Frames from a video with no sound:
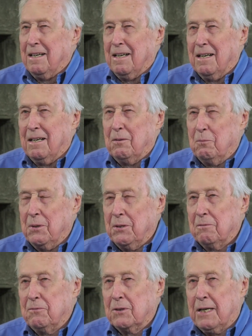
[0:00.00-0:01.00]
the
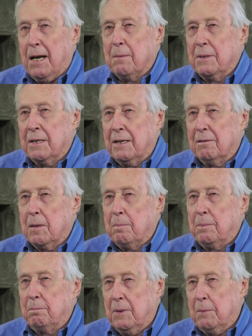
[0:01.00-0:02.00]
wonderful cabin here
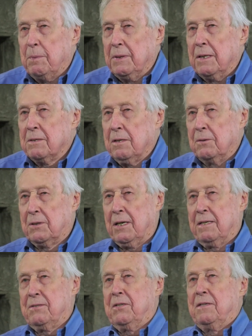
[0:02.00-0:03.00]
up in this
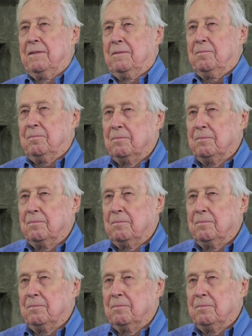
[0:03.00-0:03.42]
location.